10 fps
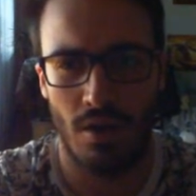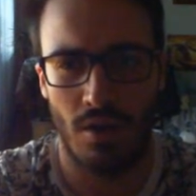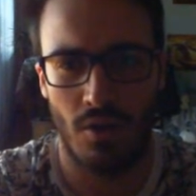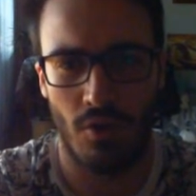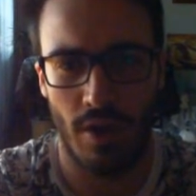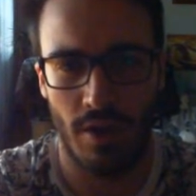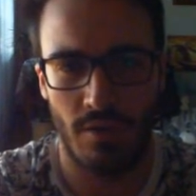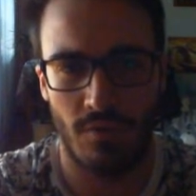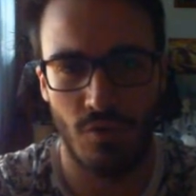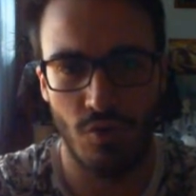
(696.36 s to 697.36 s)
Okay,
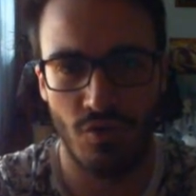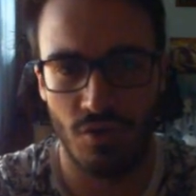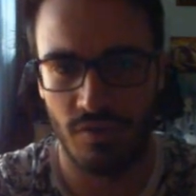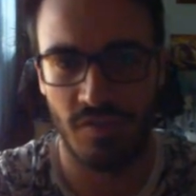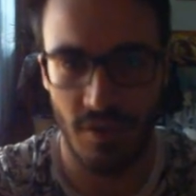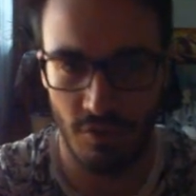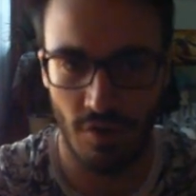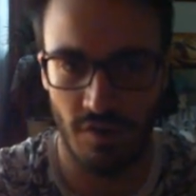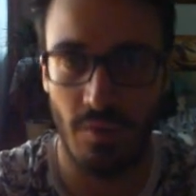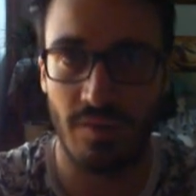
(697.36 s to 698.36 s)
Fusion, Synchro,
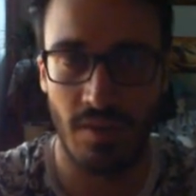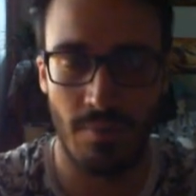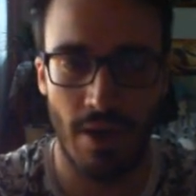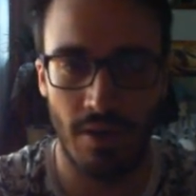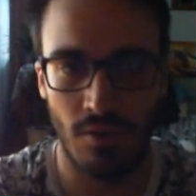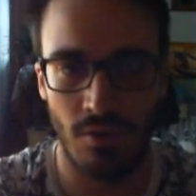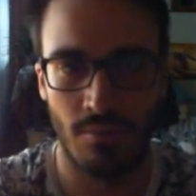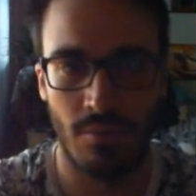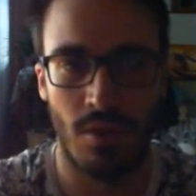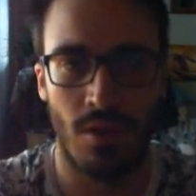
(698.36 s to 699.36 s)
XYZ, Pendulum,
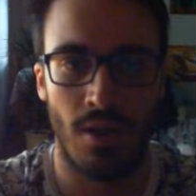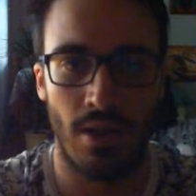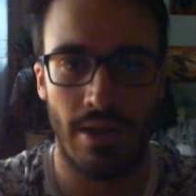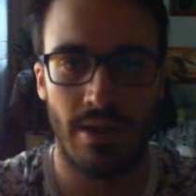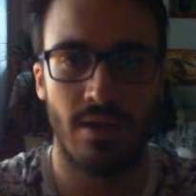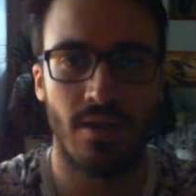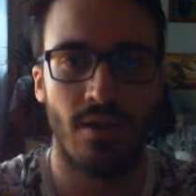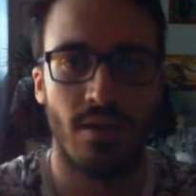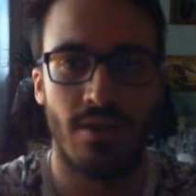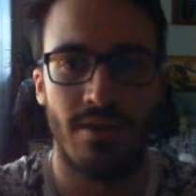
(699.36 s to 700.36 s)
Link,
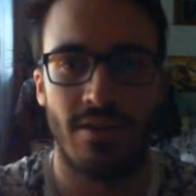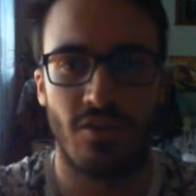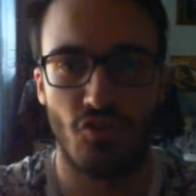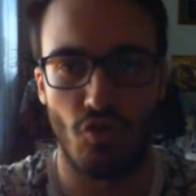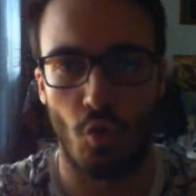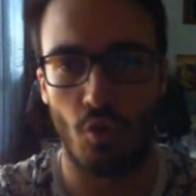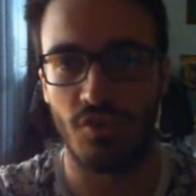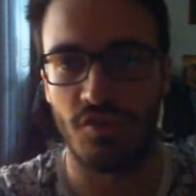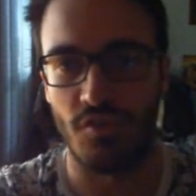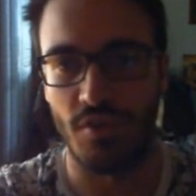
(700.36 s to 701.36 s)

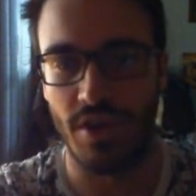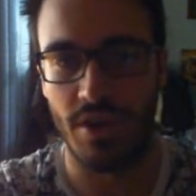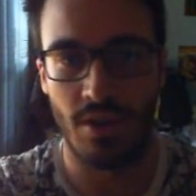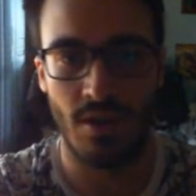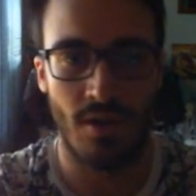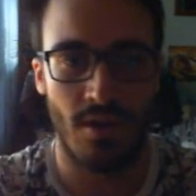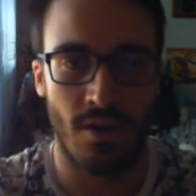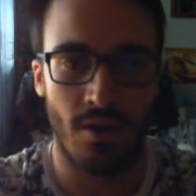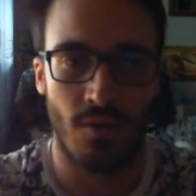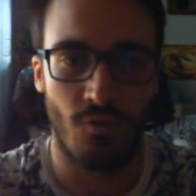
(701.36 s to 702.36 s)
Sorcery.
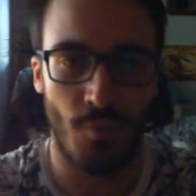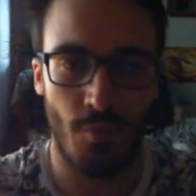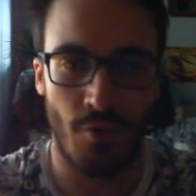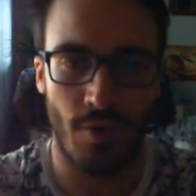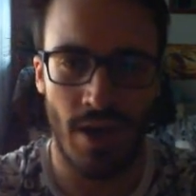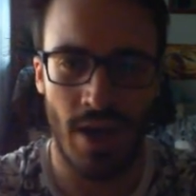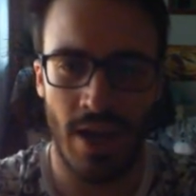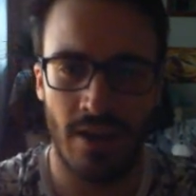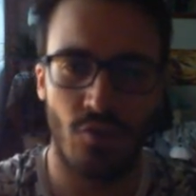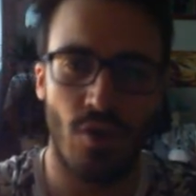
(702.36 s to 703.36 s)
From your
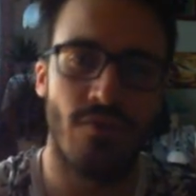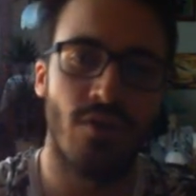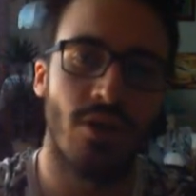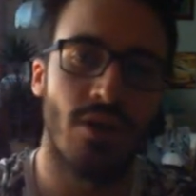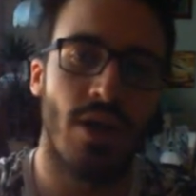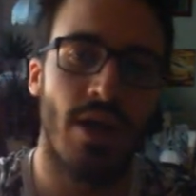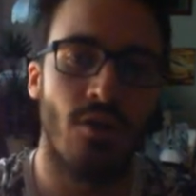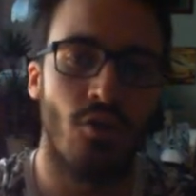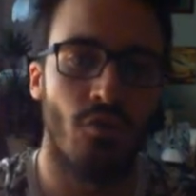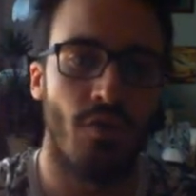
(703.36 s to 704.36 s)
hand, graveyard, and
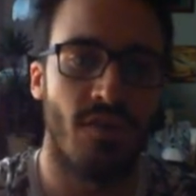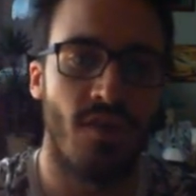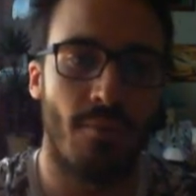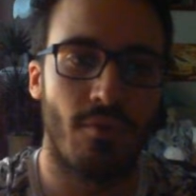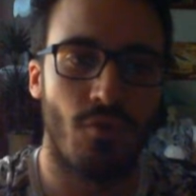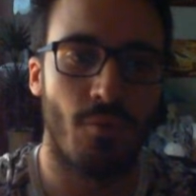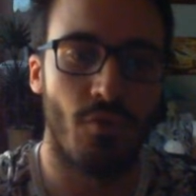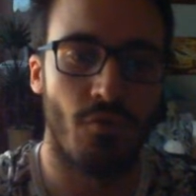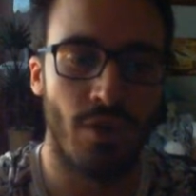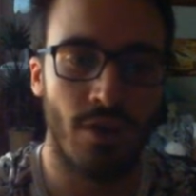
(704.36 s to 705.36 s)
or face up from your
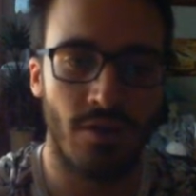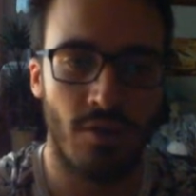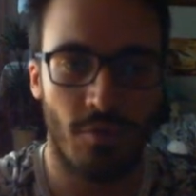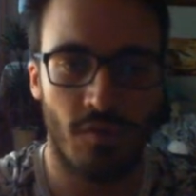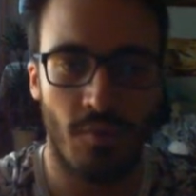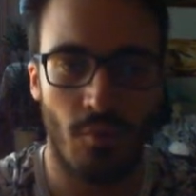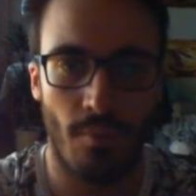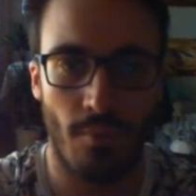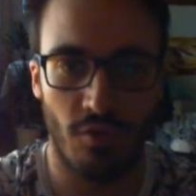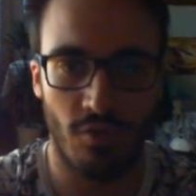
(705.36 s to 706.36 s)
field, especially summon one
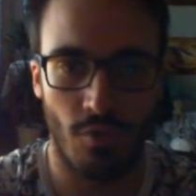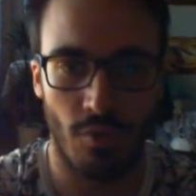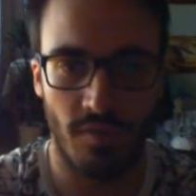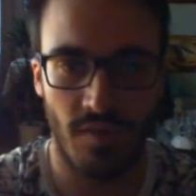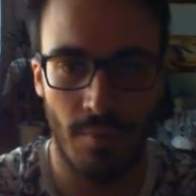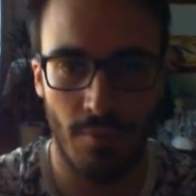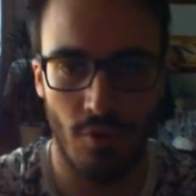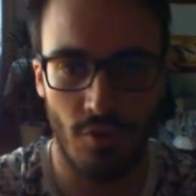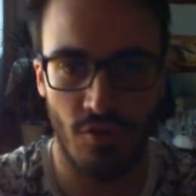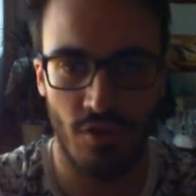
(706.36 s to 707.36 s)
monster of the same
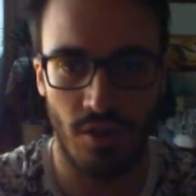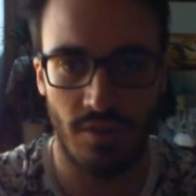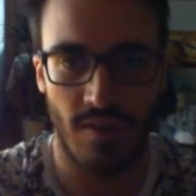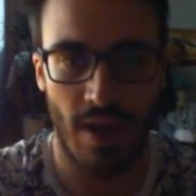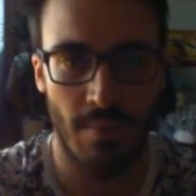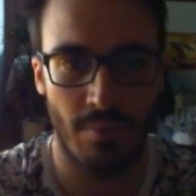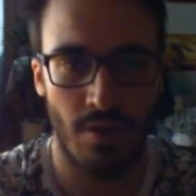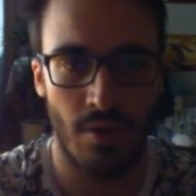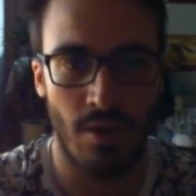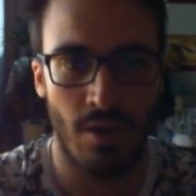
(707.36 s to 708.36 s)
original type
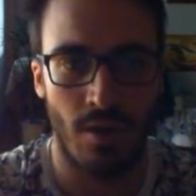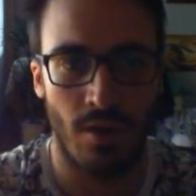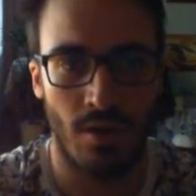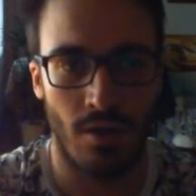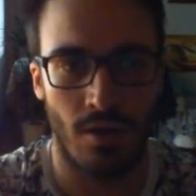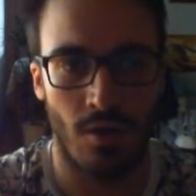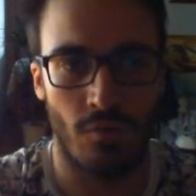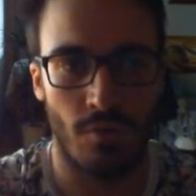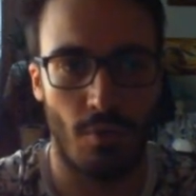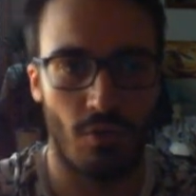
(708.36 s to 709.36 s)
of
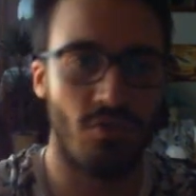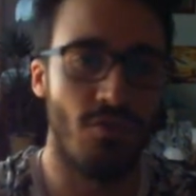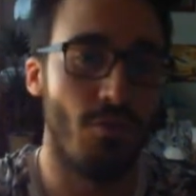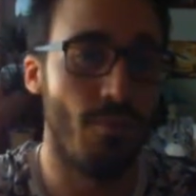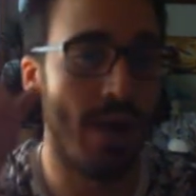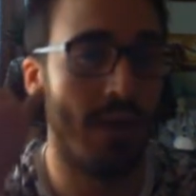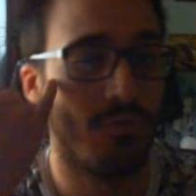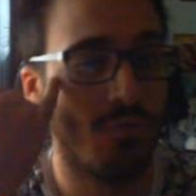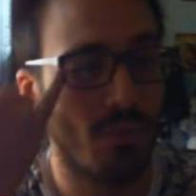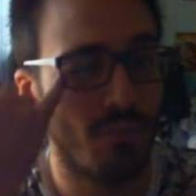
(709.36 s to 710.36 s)
the monster you ban
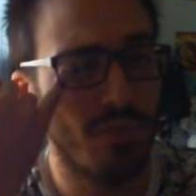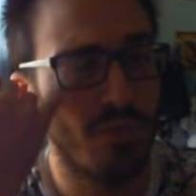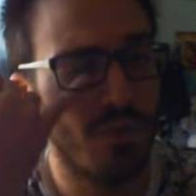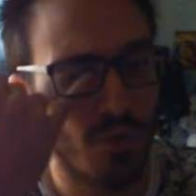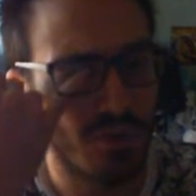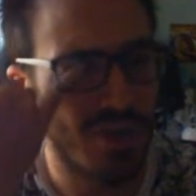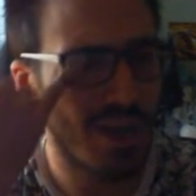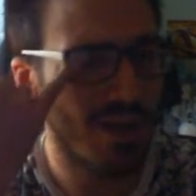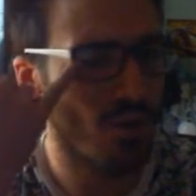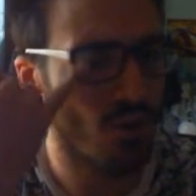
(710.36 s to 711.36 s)
from your
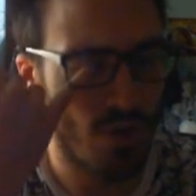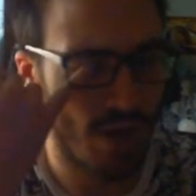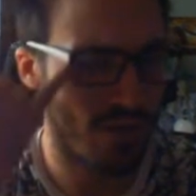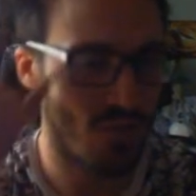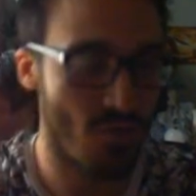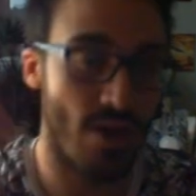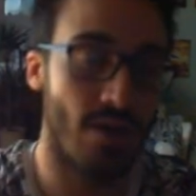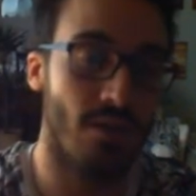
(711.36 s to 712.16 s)
deck or extra deck.